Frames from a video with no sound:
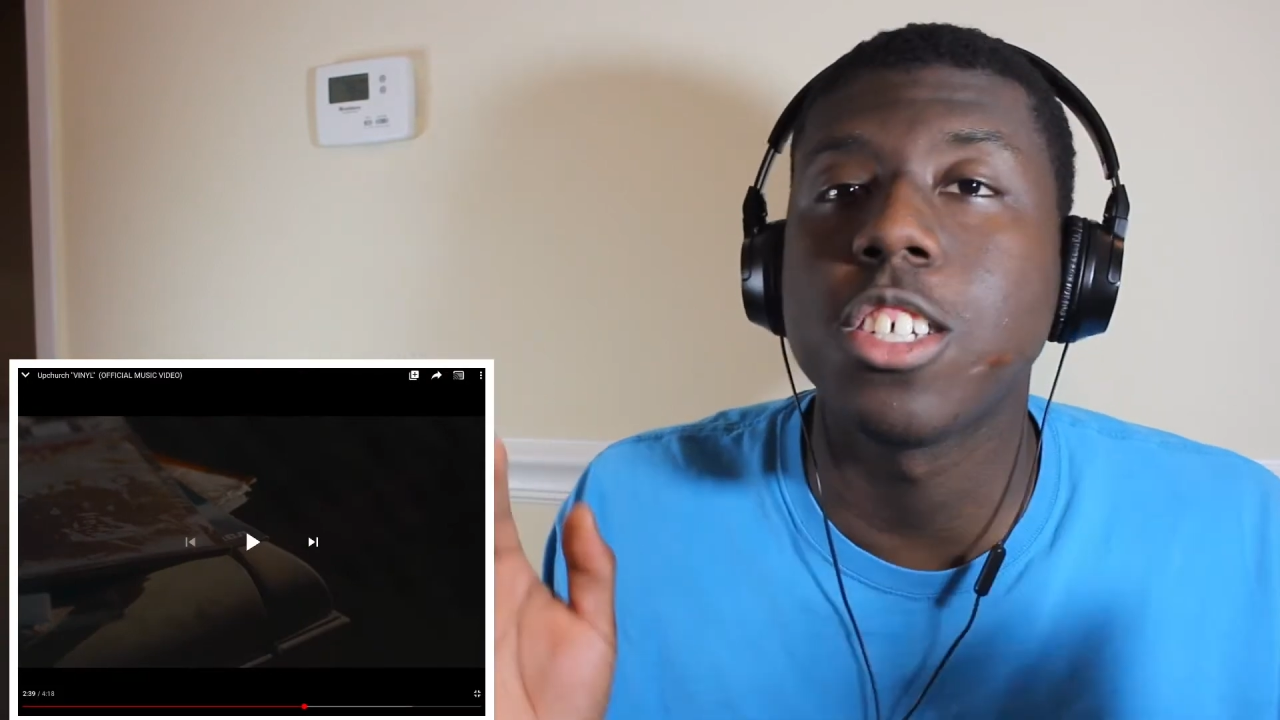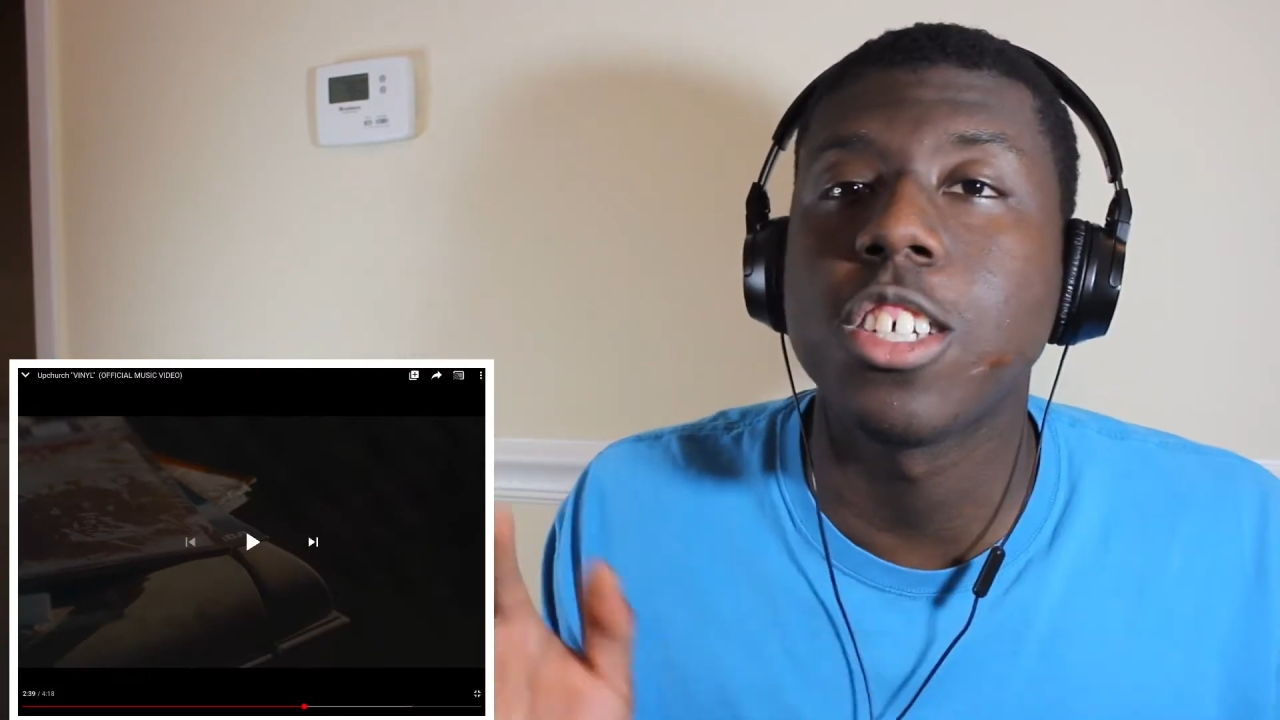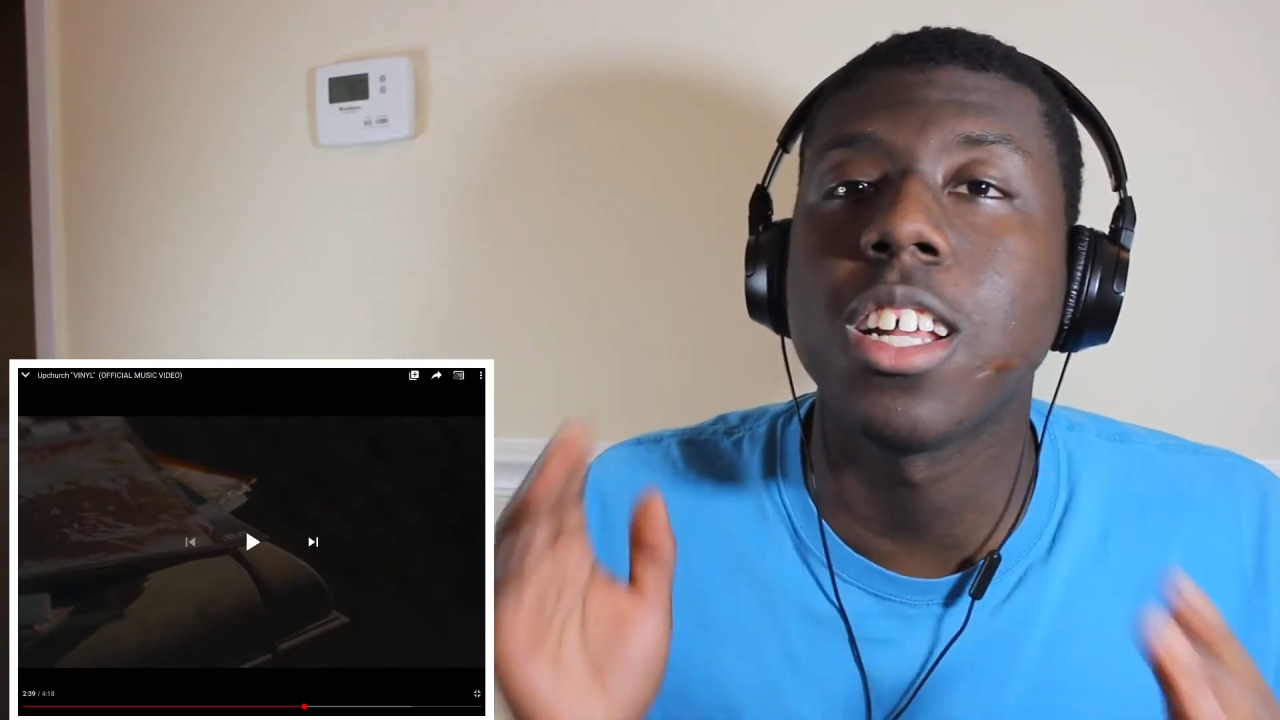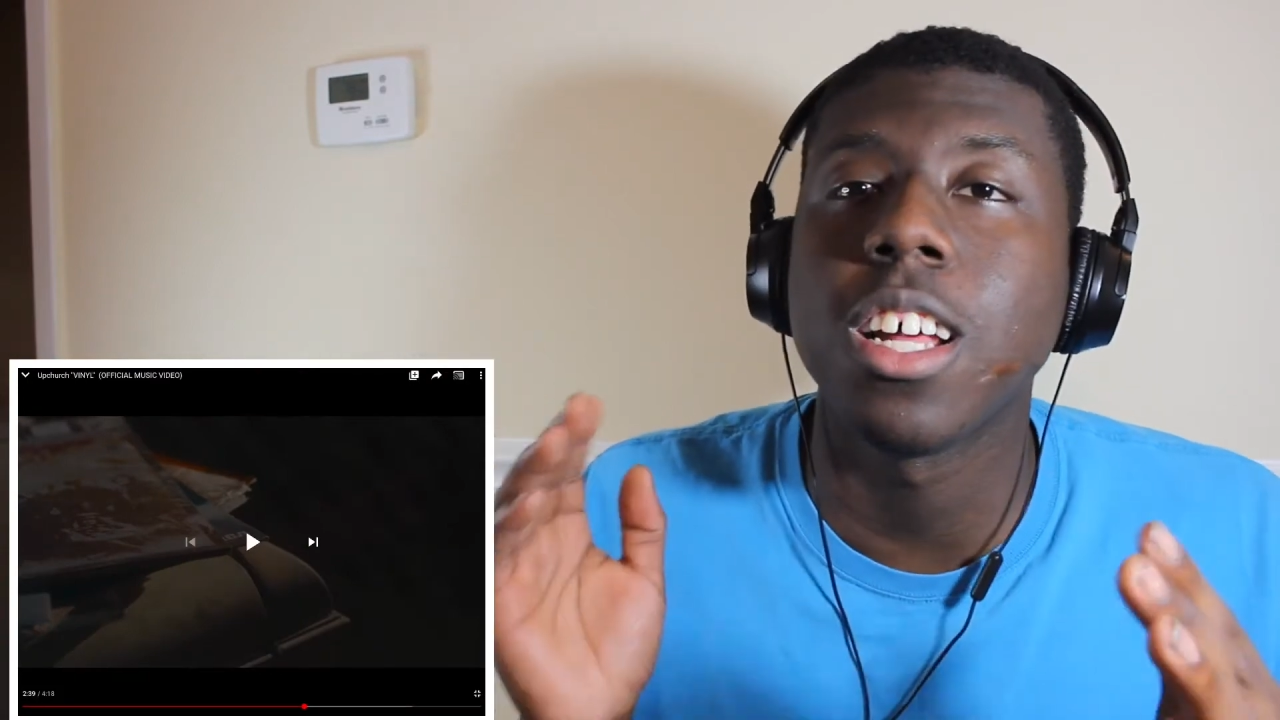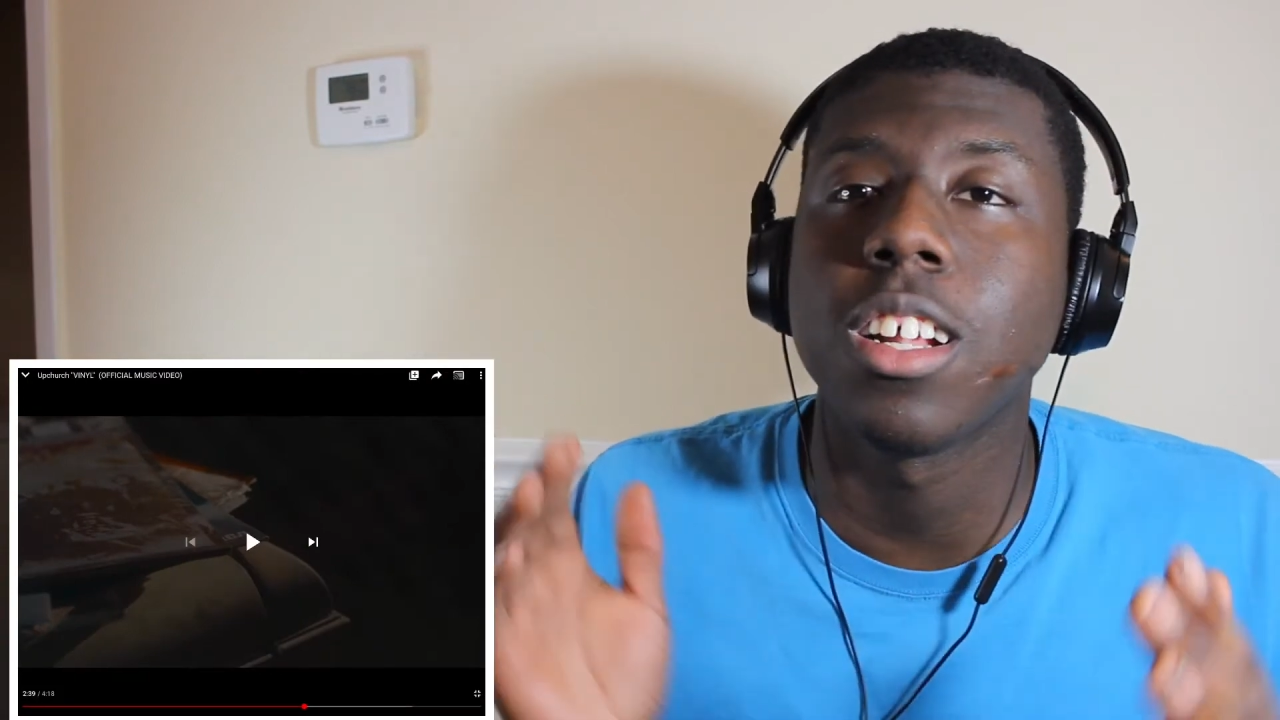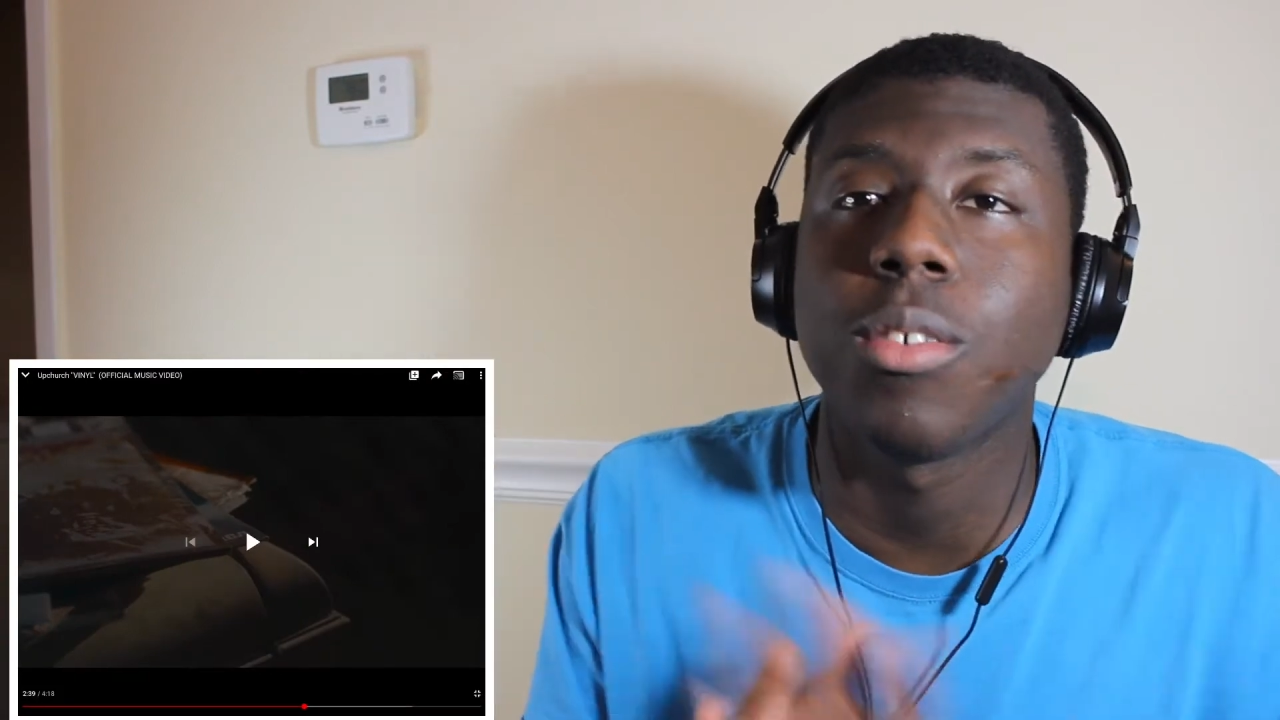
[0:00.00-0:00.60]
shout out to